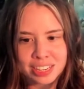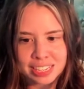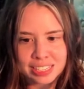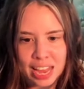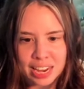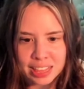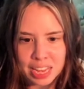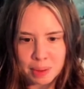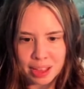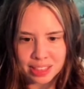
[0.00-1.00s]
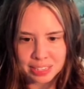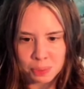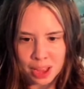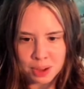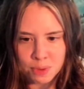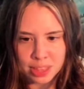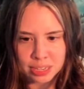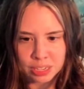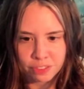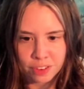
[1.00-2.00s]
exciting thing about this one were the
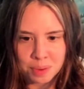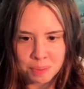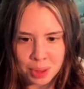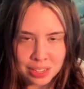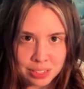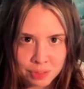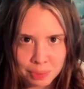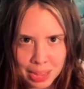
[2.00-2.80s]
different buttons from the